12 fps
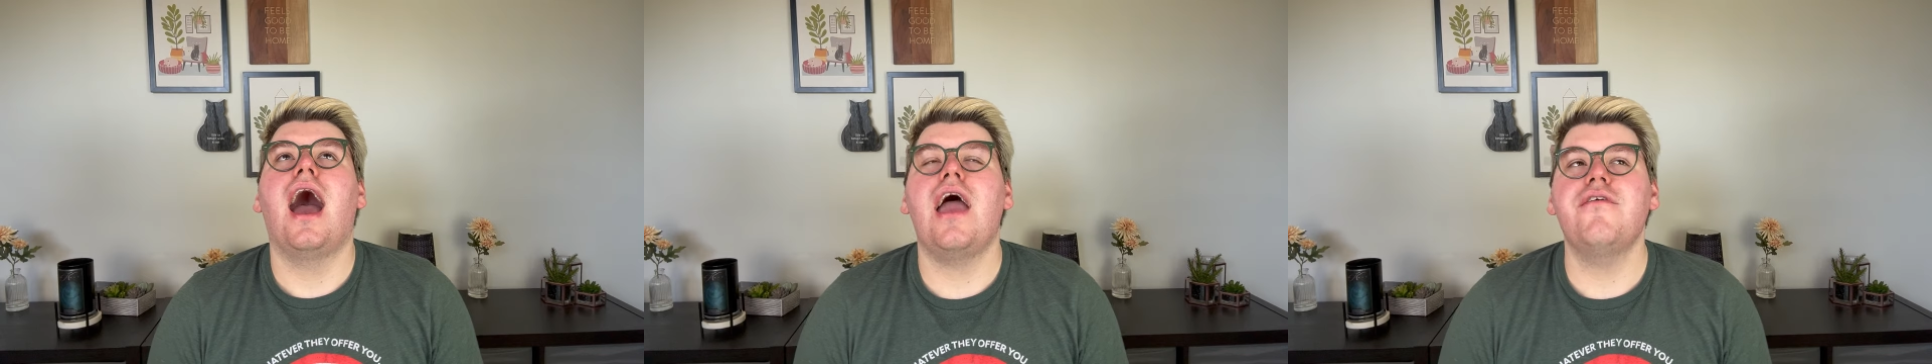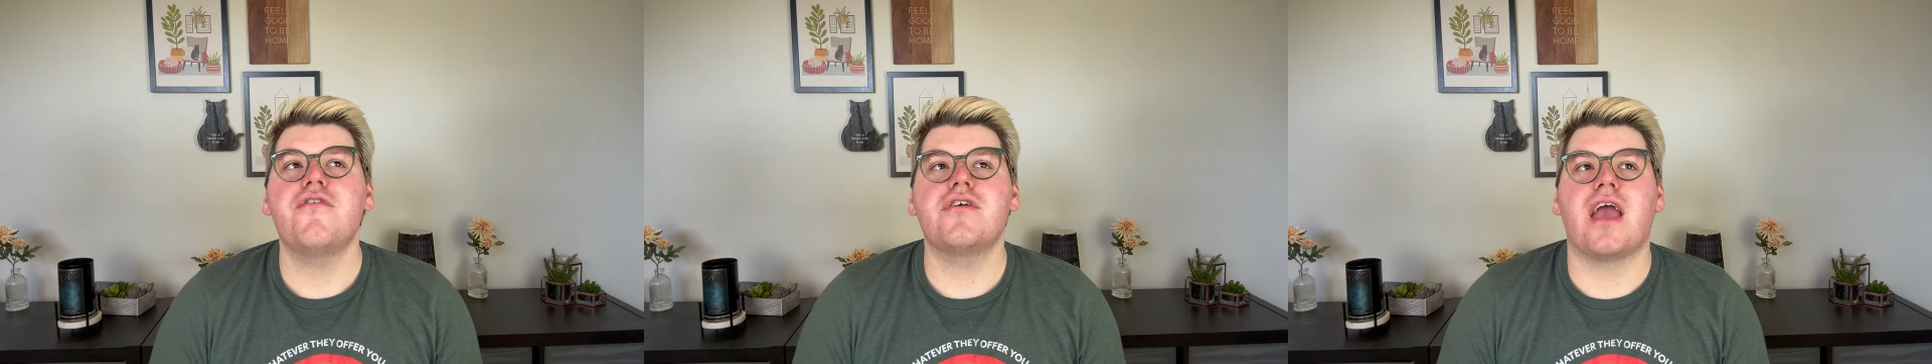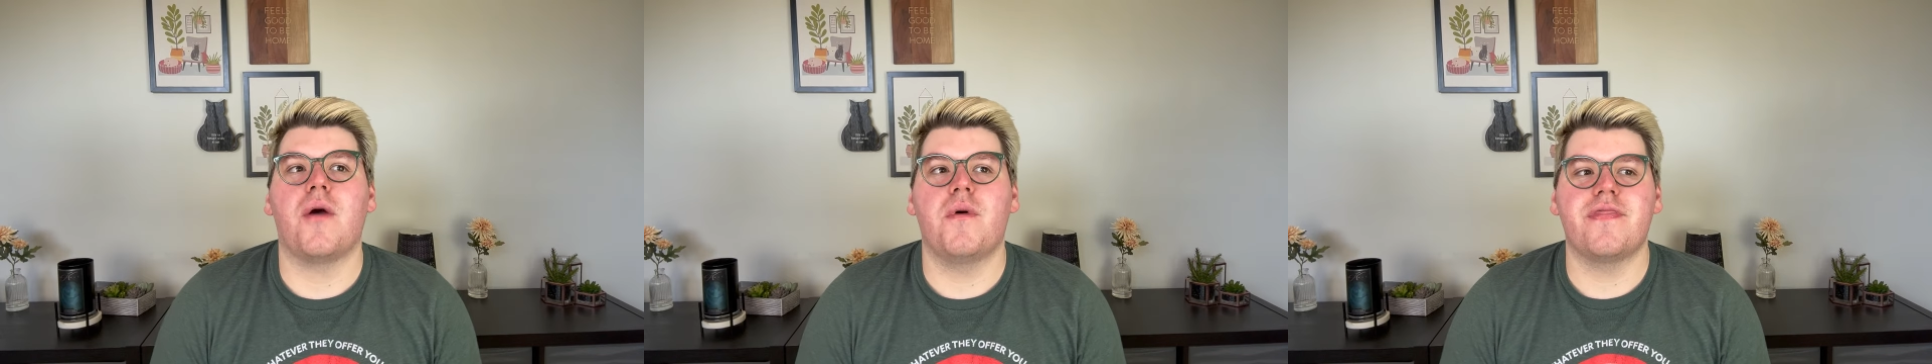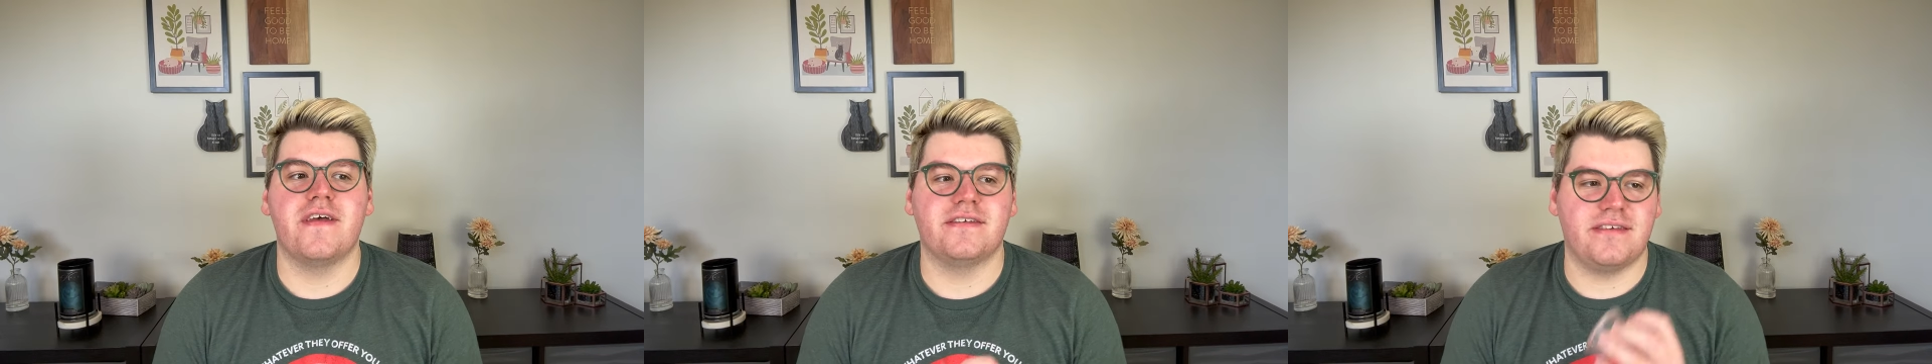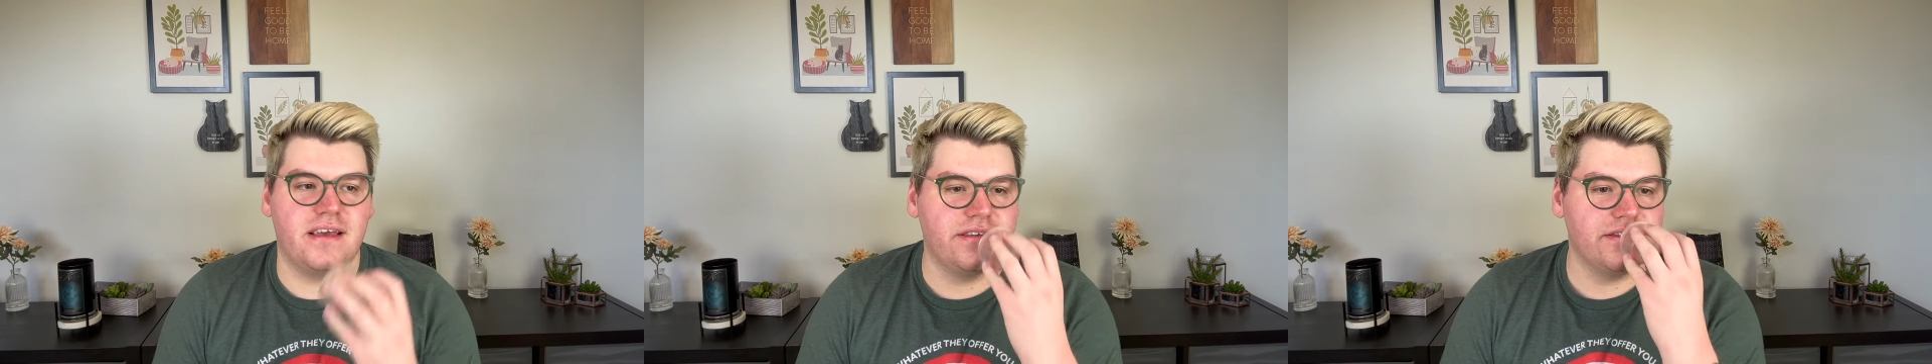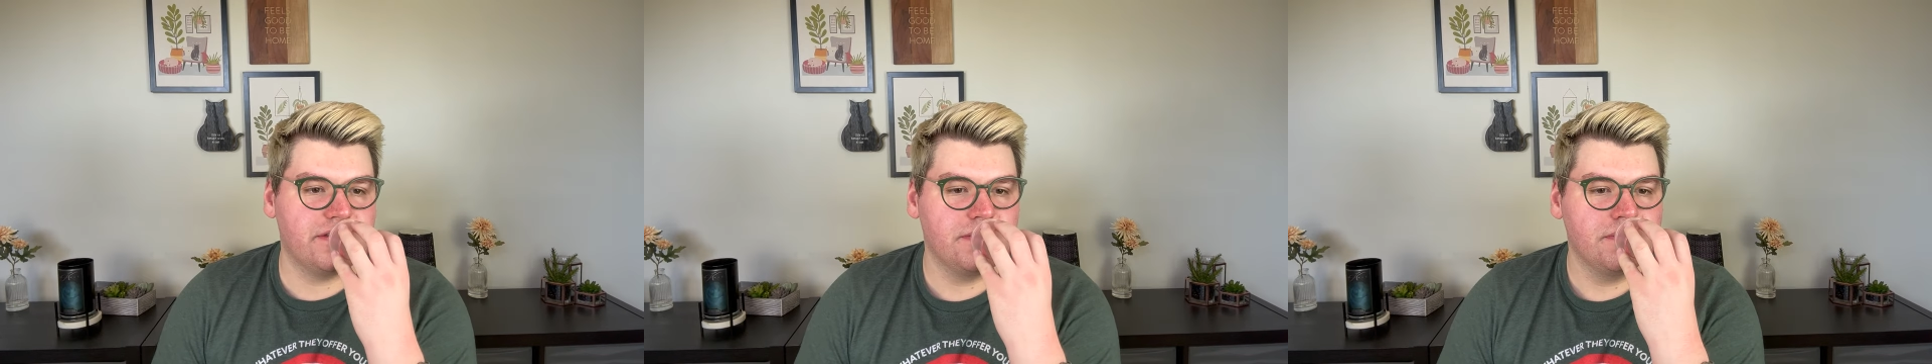I forget what this
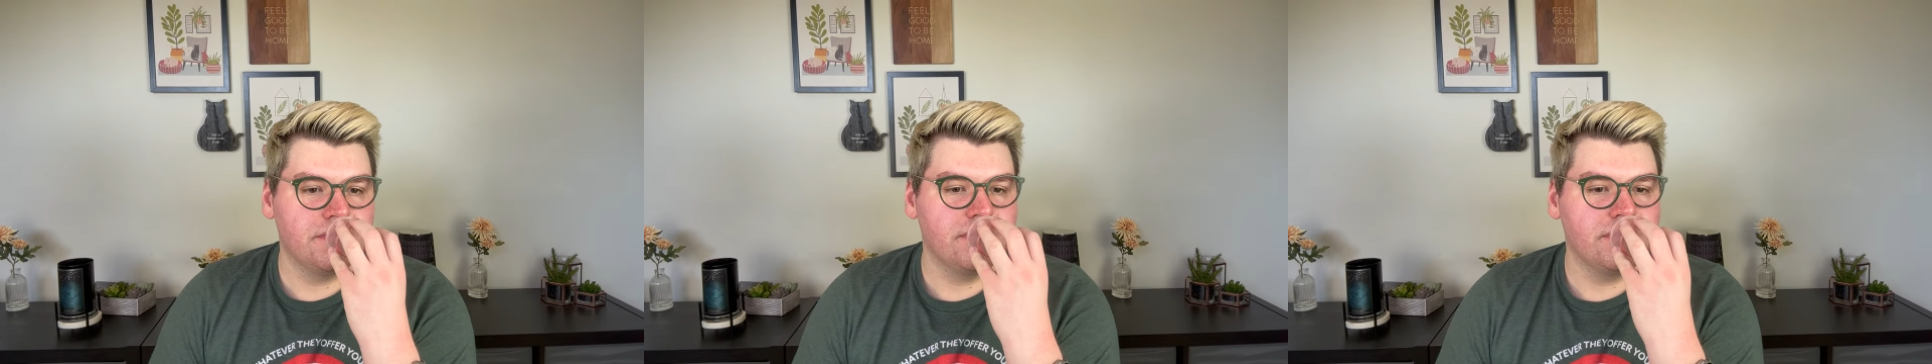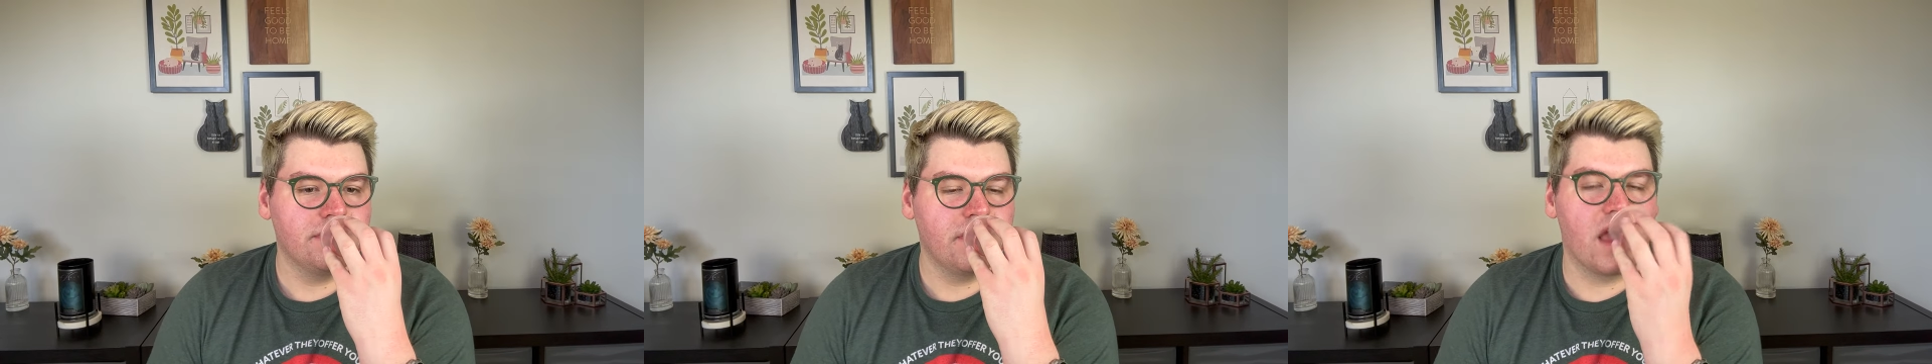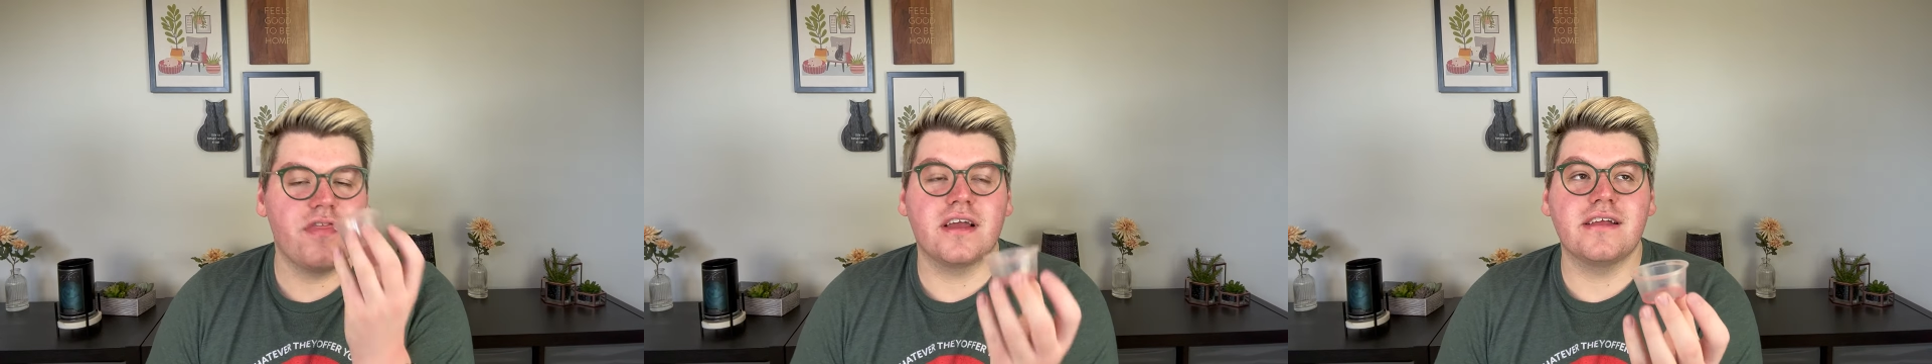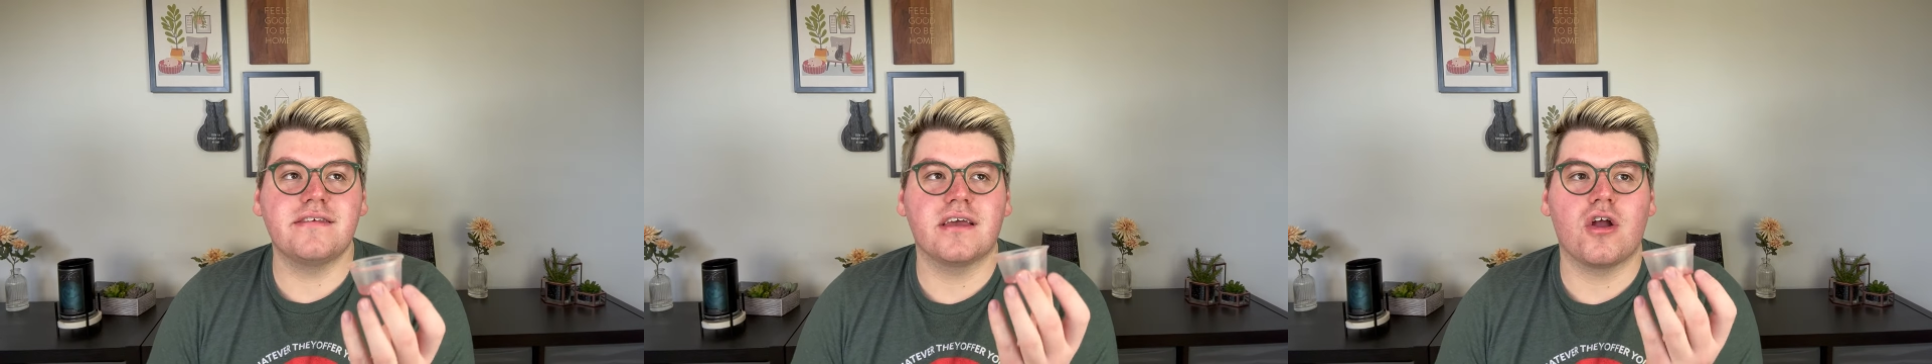is. I think it's like